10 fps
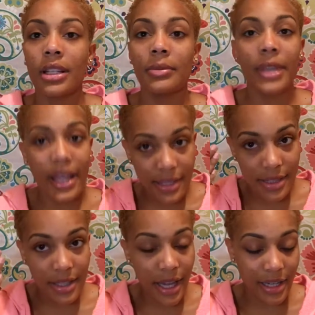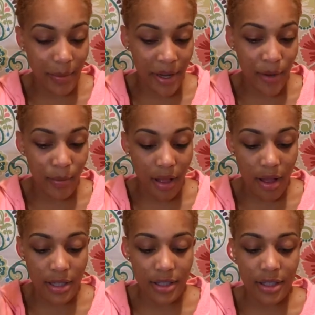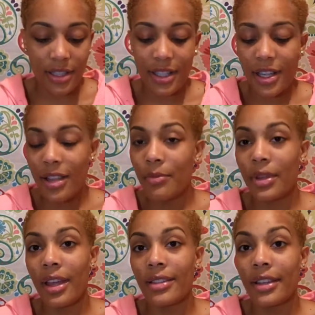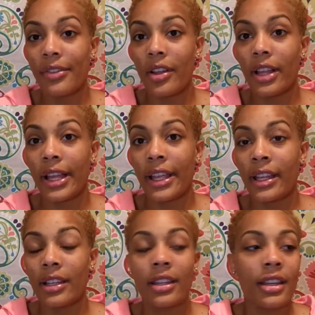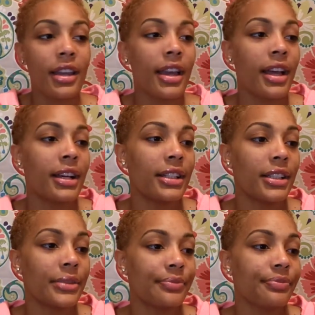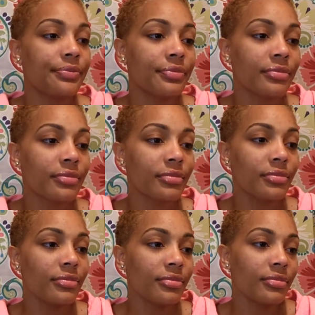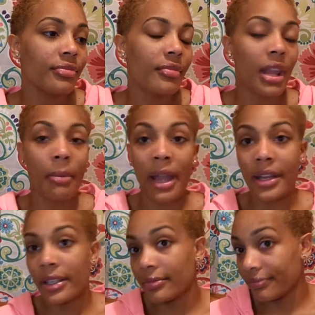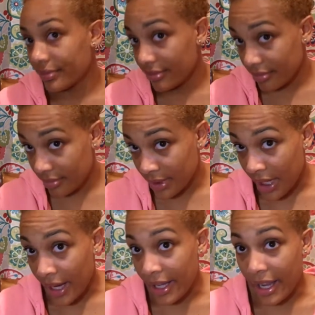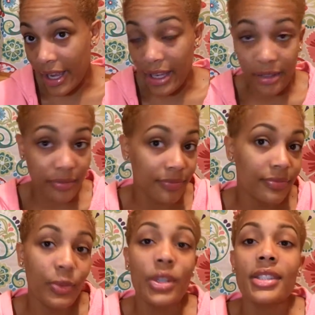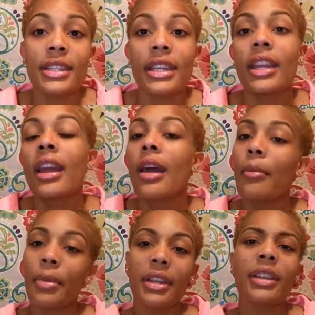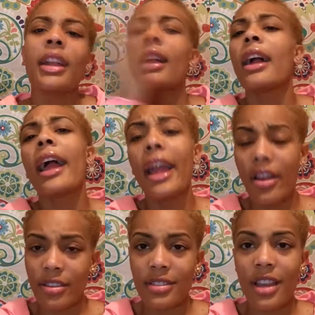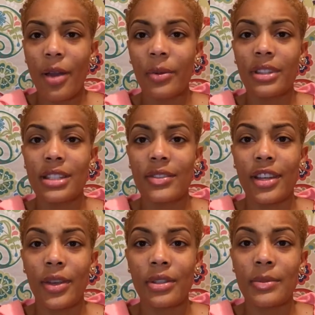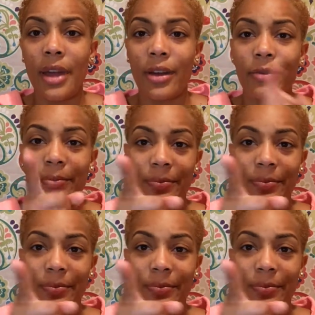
Yes, I dyed my hair blonde because I felt like it. I might dye it again. We'll see. But hair is not what this video is about.